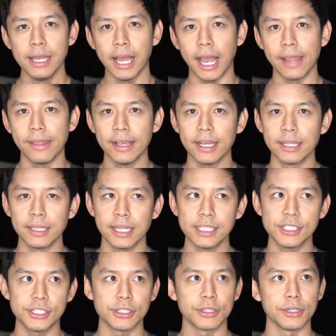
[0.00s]
I think
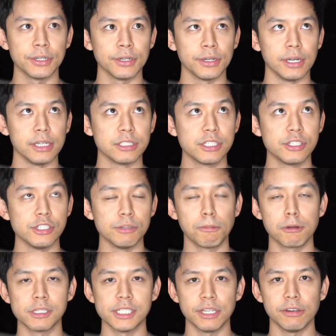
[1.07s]
unless you're a super
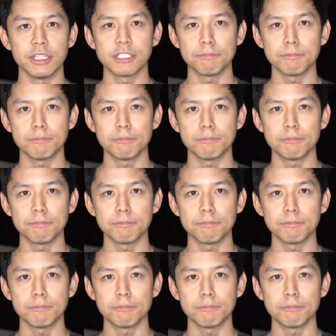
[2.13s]
serious